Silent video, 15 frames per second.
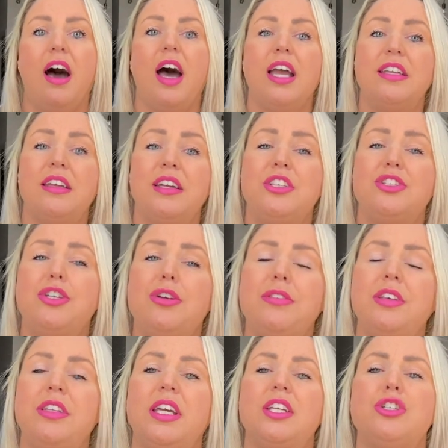And I do
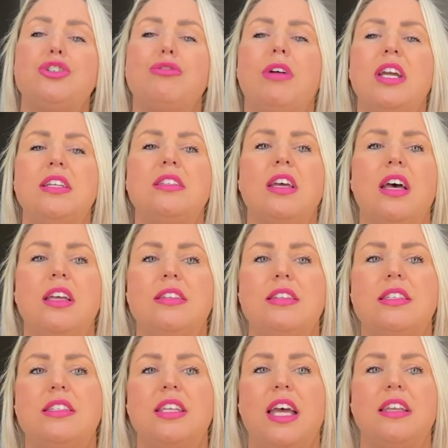think that in trying to
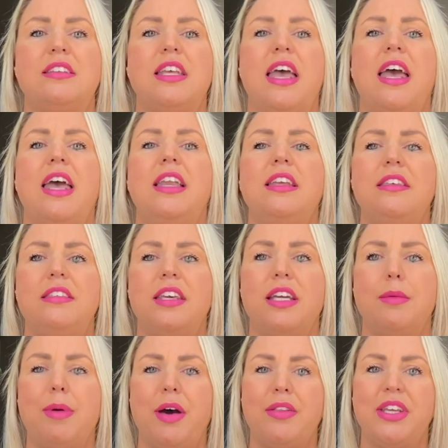understand
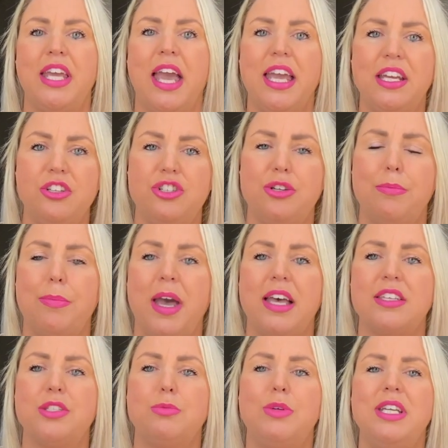anything about the ancient
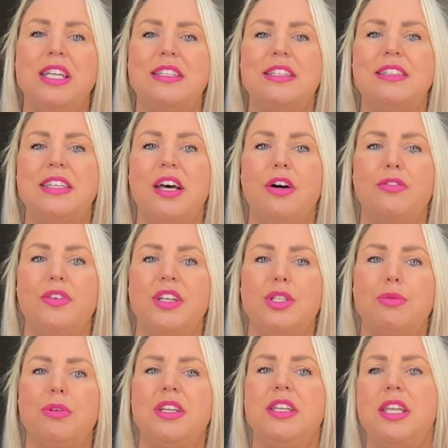past, we need to delve
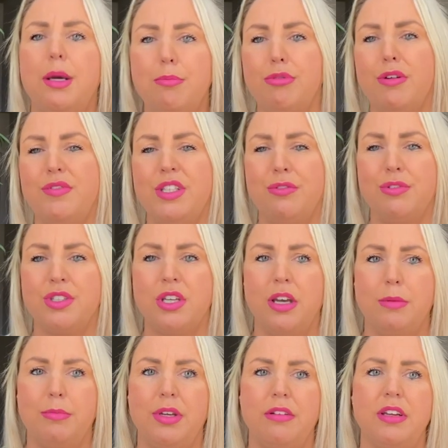into a number of different
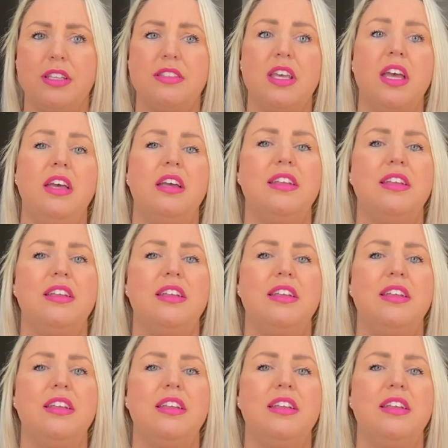time periods,